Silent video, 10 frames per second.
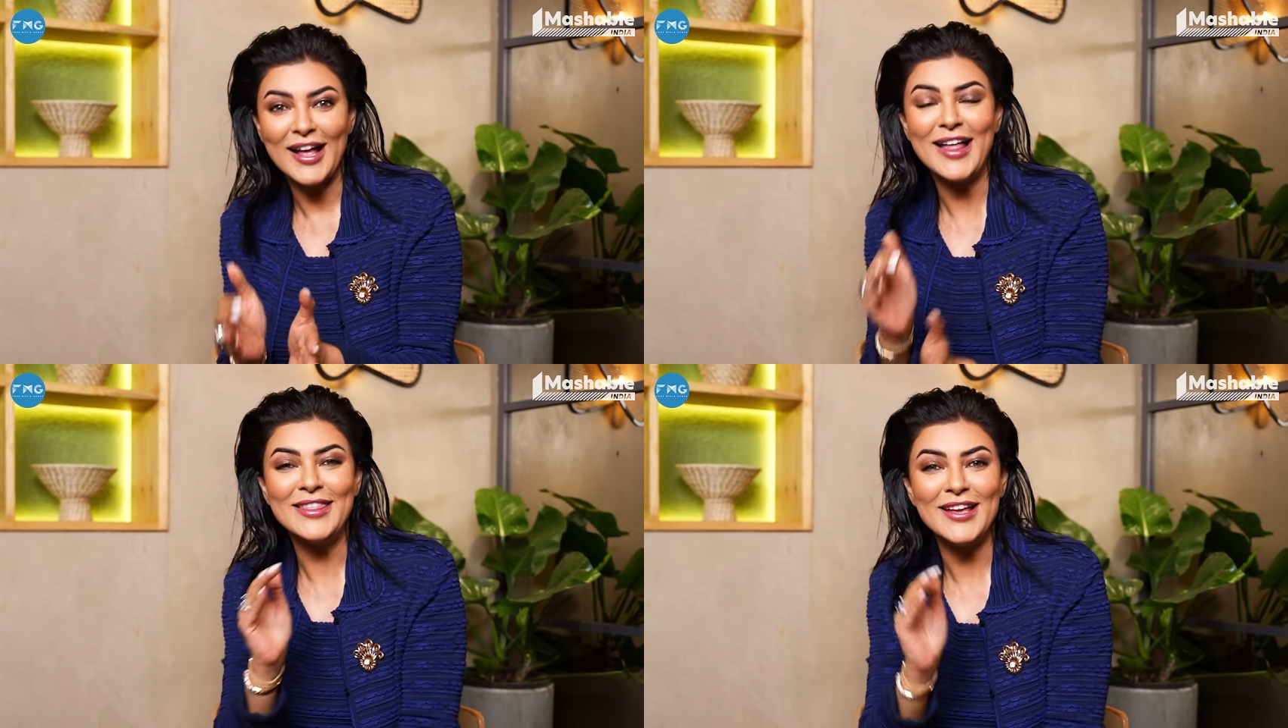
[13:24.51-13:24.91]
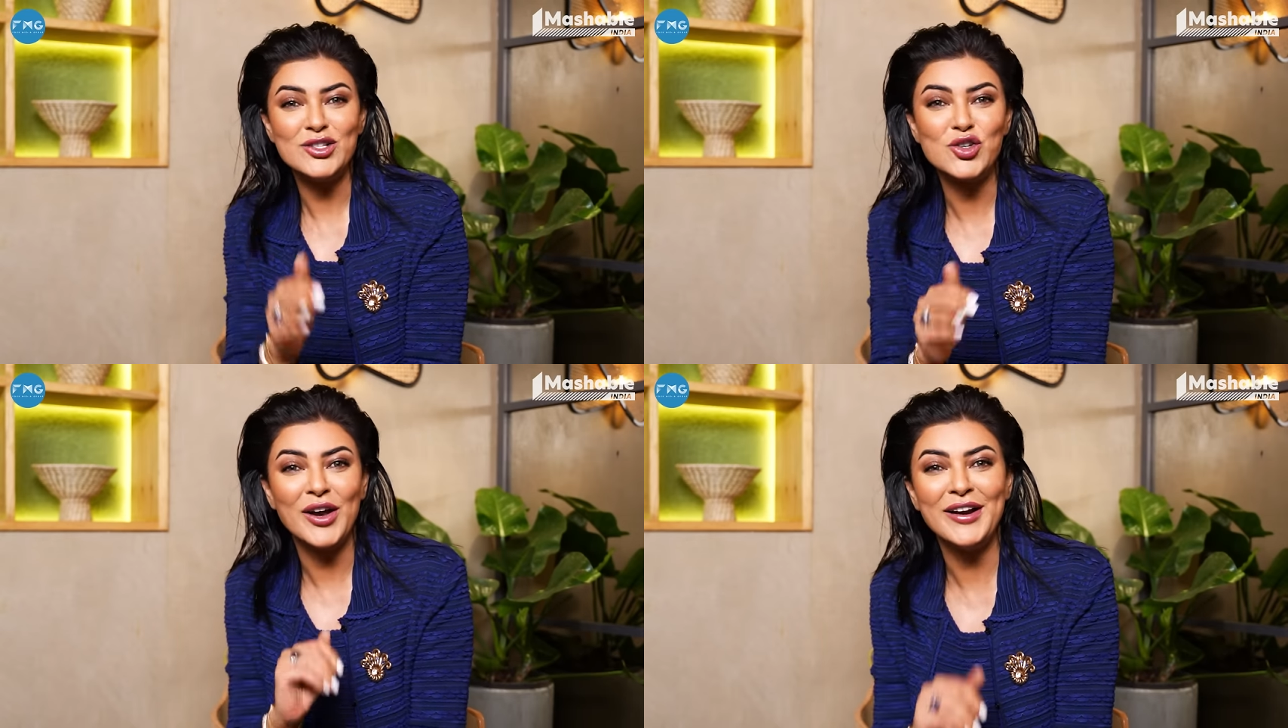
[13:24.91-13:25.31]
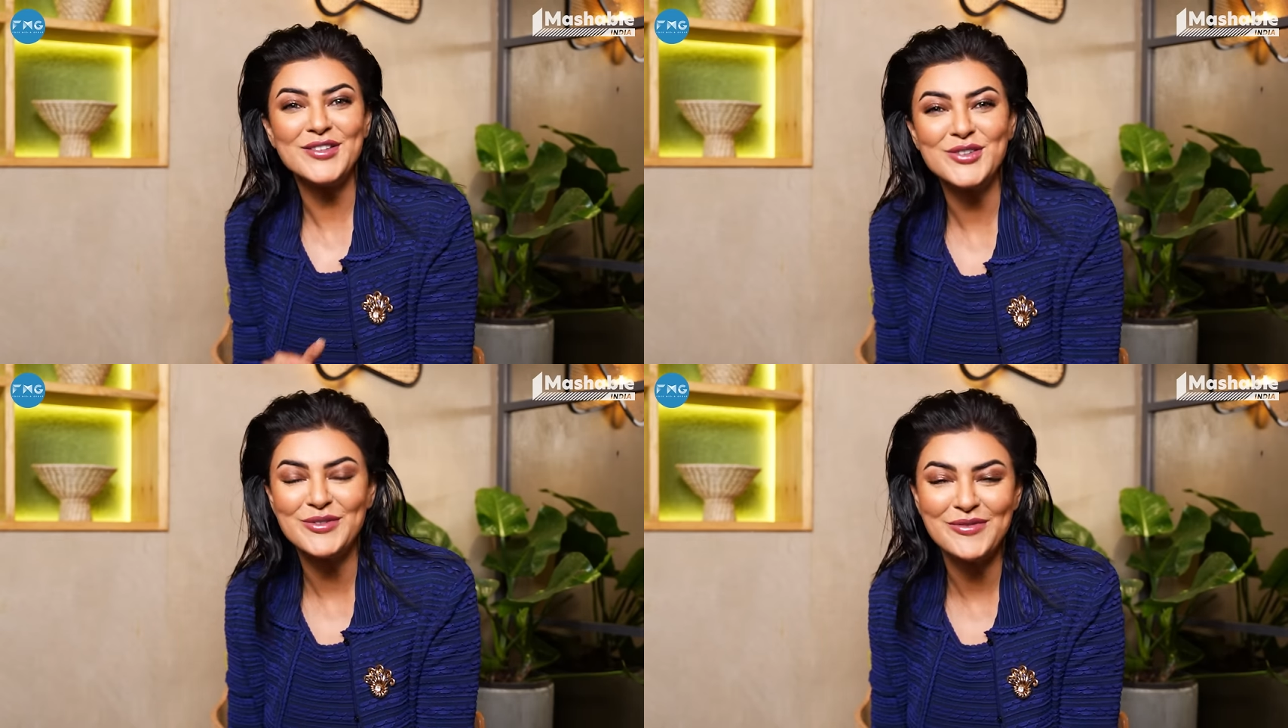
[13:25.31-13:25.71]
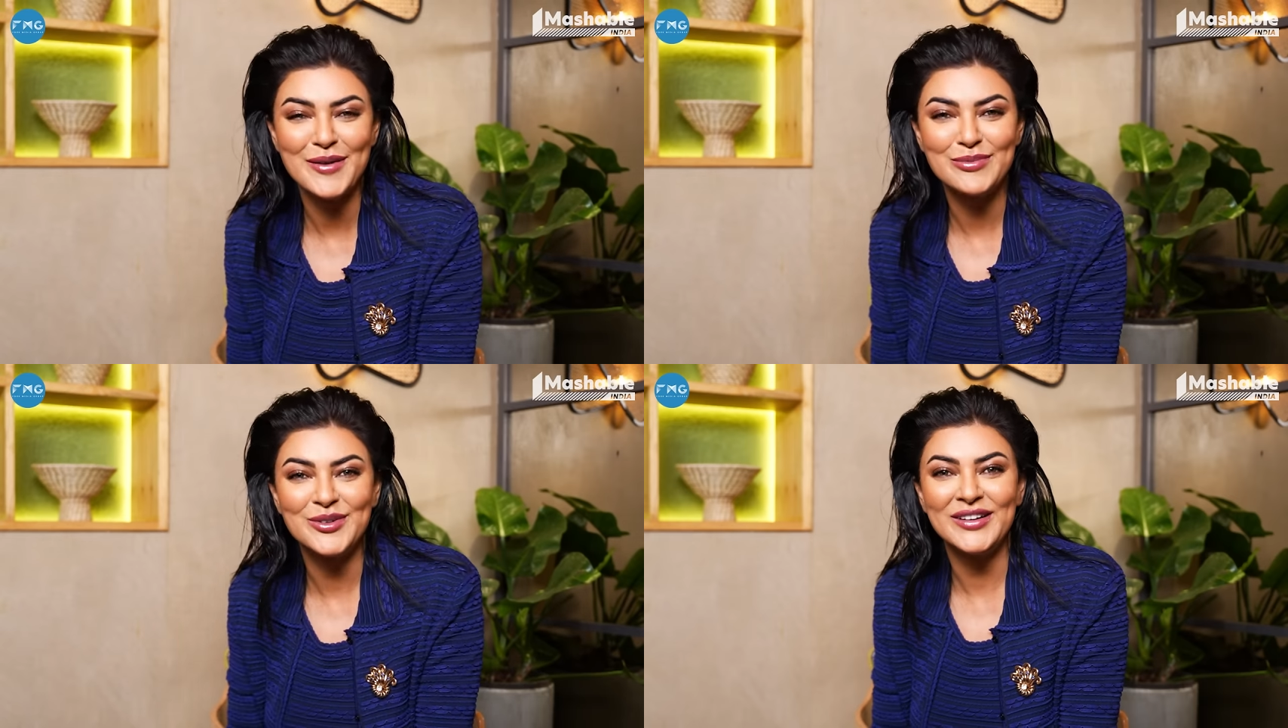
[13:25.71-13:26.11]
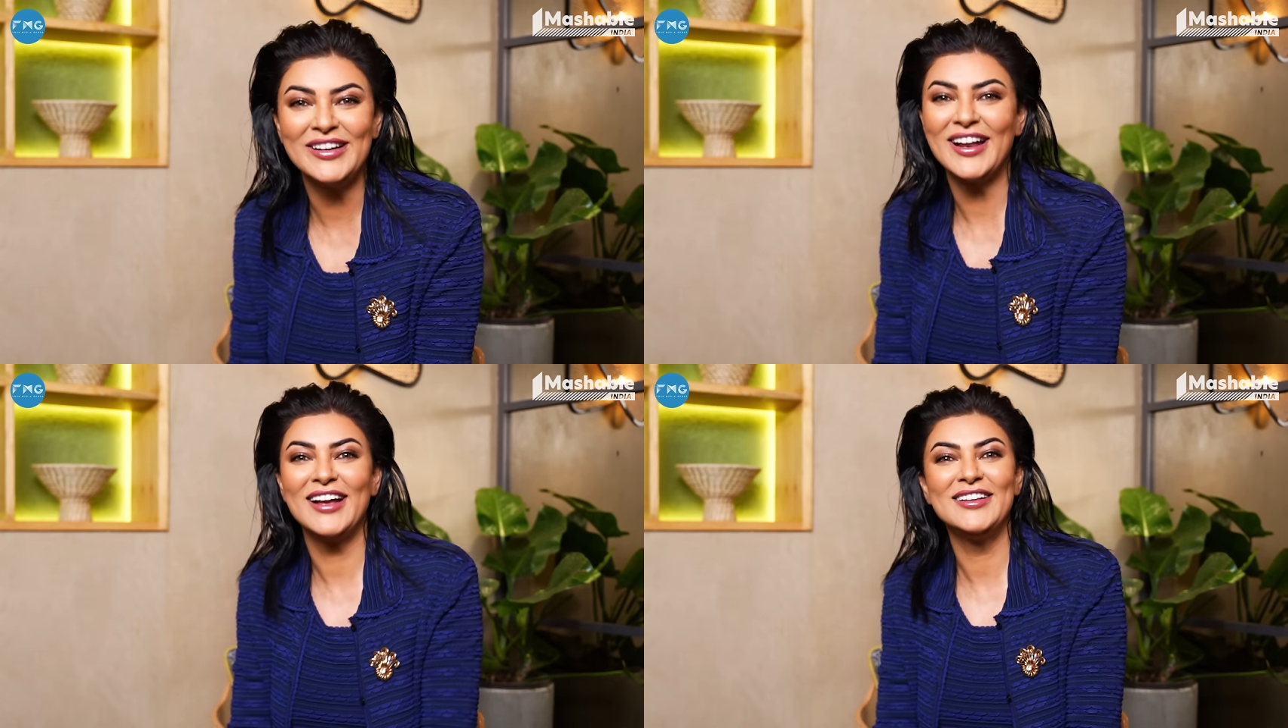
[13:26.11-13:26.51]
and then join us on February
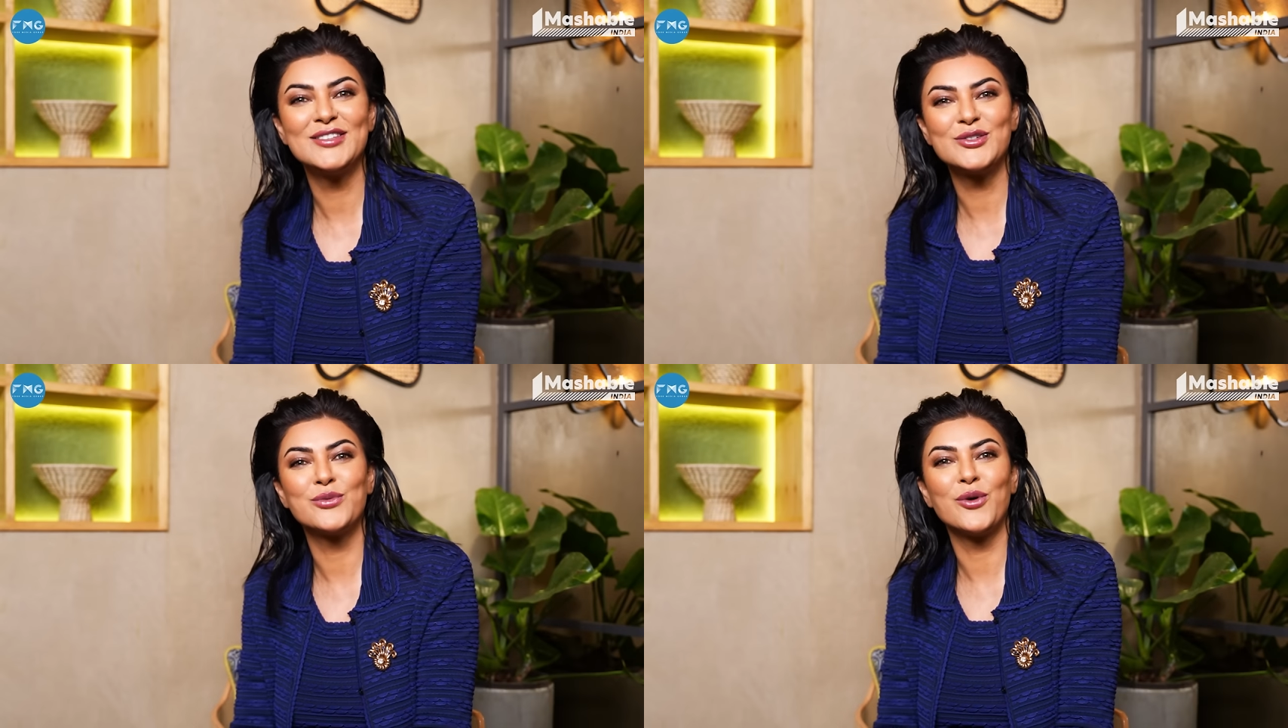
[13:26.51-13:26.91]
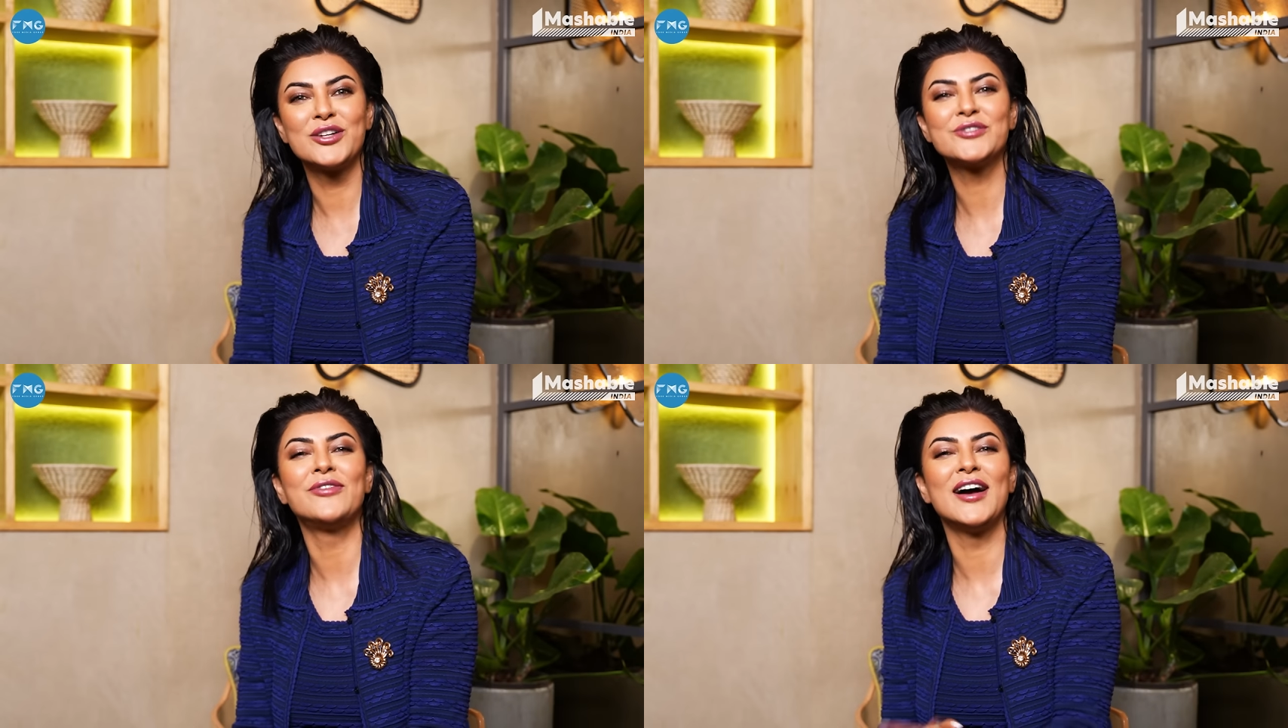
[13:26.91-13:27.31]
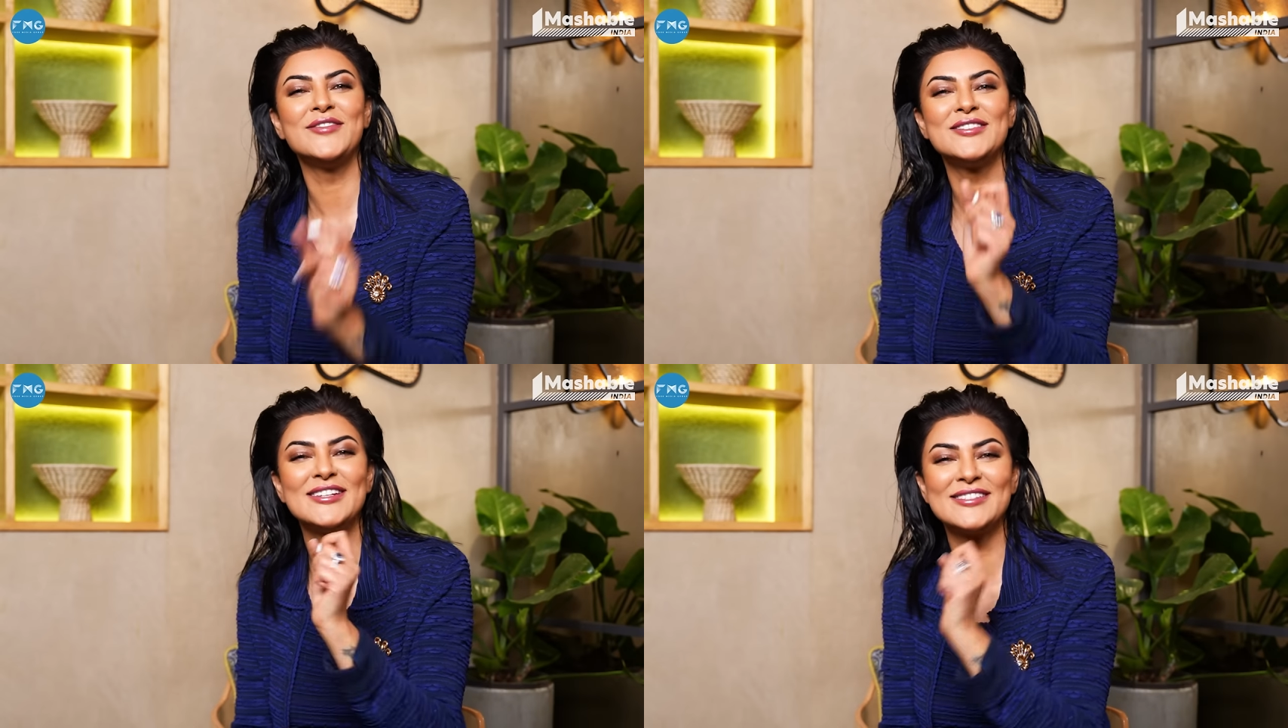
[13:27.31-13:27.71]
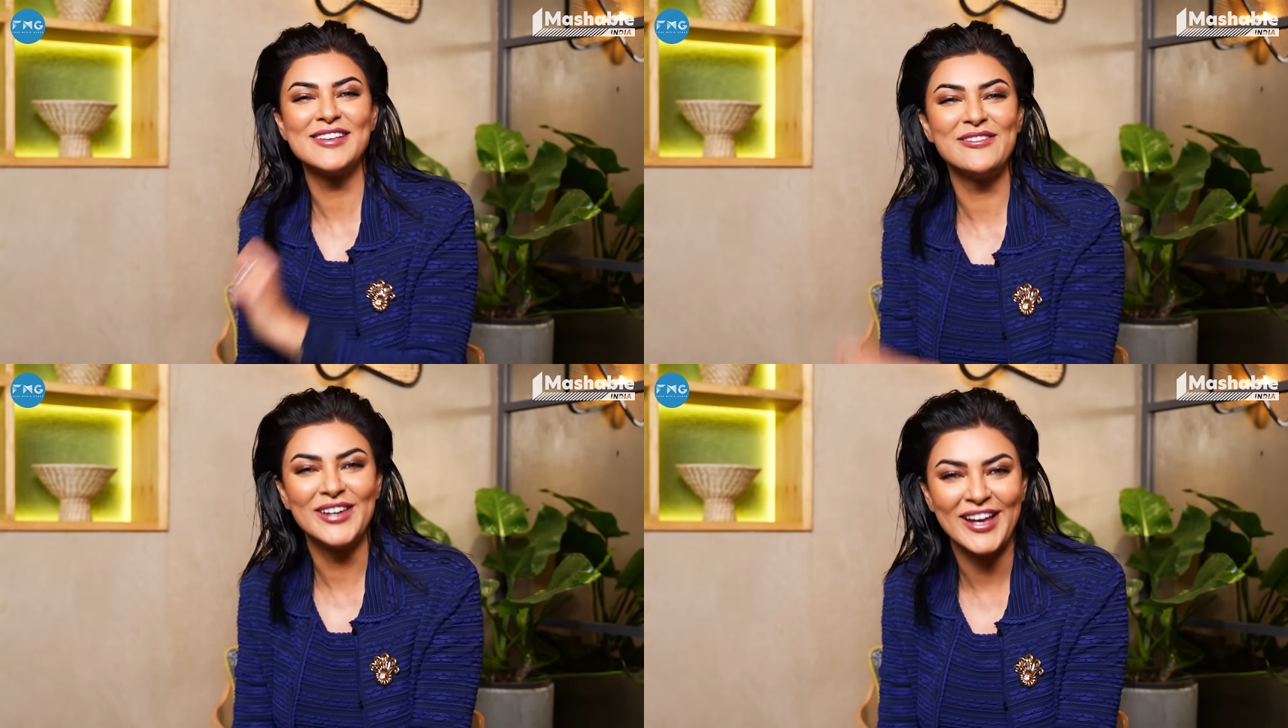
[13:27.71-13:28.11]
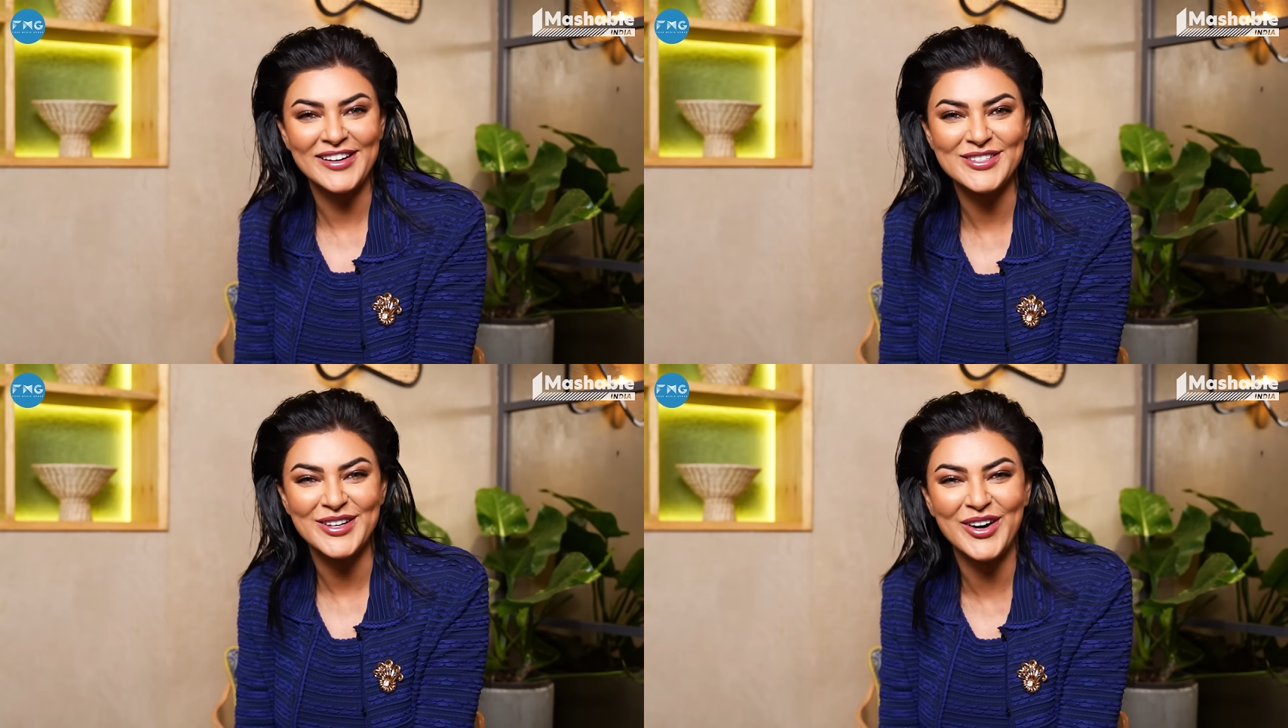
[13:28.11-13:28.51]
9th to watch 5, 6, 7, 8